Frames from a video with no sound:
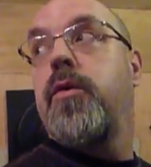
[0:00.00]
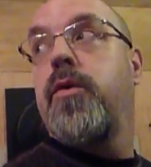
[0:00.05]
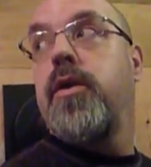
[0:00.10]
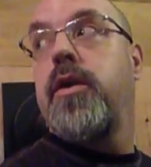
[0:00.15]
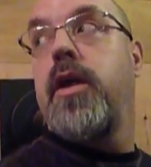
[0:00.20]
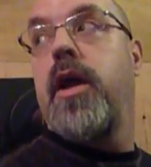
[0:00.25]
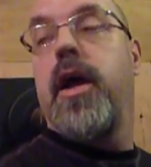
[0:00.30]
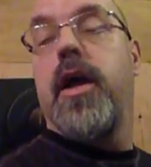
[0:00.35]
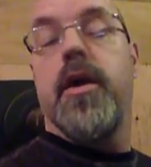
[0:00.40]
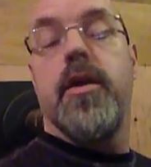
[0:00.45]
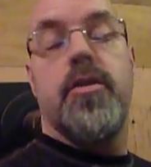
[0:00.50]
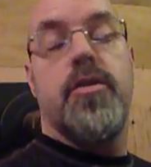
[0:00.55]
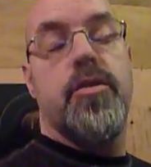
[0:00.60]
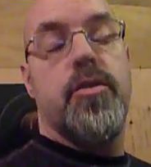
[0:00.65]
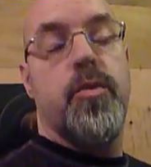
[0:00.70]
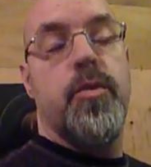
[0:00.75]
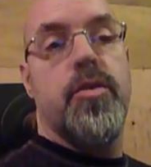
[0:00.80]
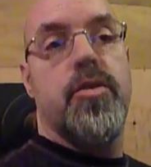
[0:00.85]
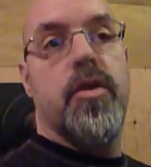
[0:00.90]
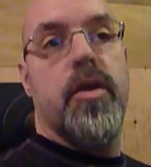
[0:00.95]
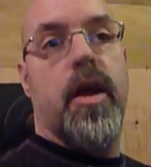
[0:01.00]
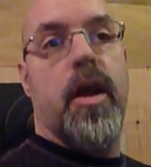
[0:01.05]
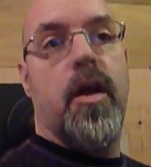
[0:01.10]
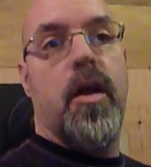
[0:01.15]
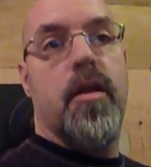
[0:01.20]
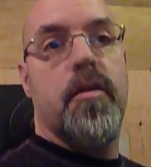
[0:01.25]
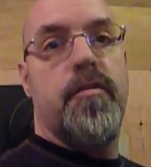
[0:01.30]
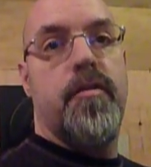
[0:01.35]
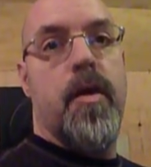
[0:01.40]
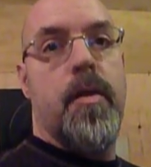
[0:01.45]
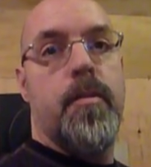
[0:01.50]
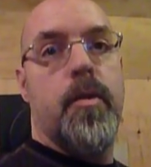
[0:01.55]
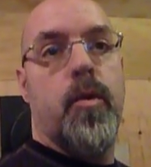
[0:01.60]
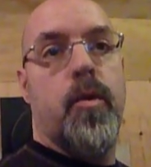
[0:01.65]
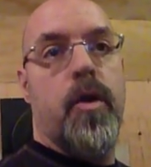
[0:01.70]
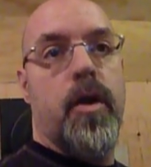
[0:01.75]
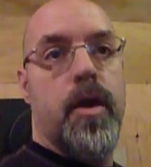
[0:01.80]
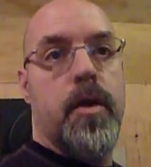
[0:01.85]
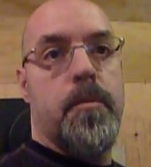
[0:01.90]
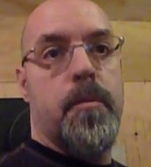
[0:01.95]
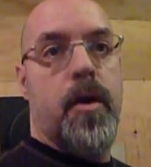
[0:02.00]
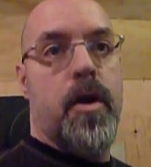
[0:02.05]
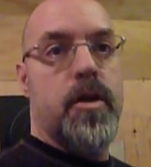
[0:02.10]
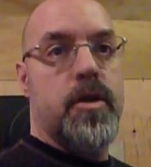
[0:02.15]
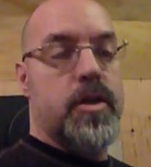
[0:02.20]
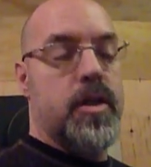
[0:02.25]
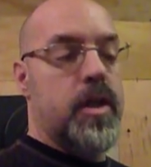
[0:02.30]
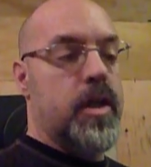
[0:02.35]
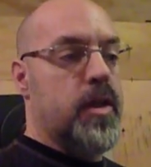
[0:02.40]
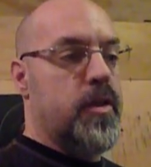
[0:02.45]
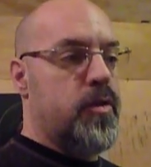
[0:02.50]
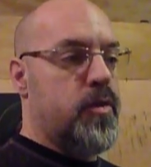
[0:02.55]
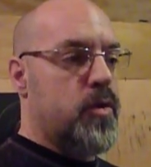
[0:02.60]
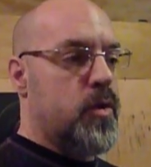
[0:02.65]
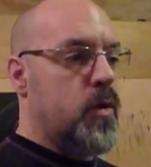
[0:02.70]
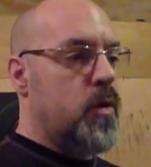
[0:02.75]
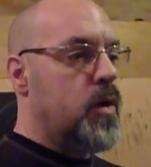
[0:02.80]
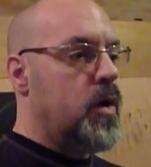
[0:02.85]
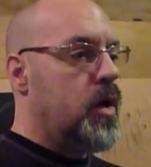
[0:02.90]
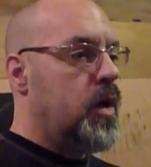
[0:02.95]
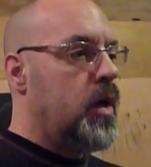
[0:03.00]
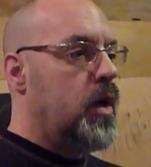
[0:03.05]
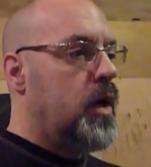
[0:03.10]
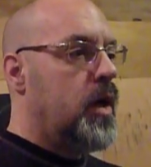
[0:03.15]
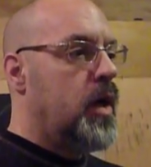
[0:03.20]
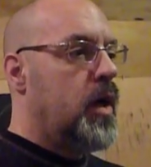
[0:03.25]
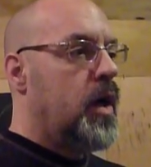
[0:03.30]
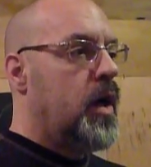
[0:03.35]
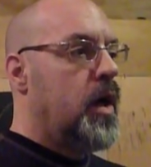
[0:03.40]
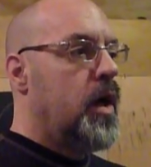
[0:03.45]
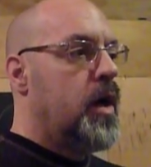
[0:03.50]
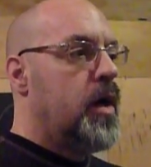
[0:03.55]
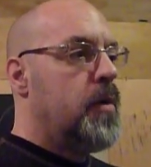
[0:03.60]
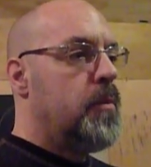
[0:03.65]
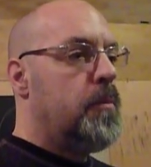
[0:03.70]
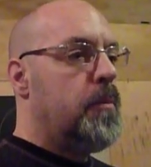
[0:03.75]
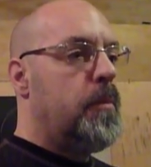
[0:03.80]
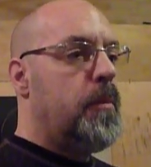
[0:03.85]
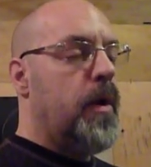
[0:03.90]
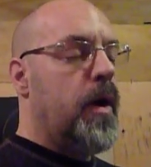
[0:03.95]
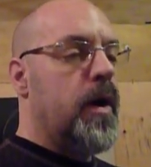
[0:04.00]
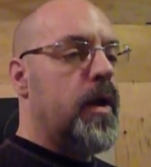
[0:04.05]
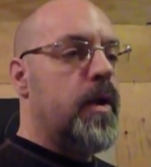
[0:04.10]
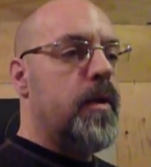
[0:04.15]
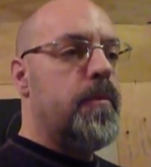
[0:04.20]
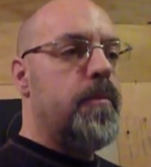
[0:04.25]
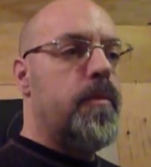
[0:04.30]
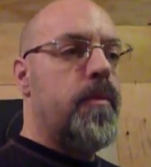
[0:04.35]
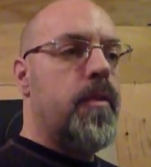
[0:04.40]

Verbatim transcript: Yeah, it's we still got all of February and March to get through, but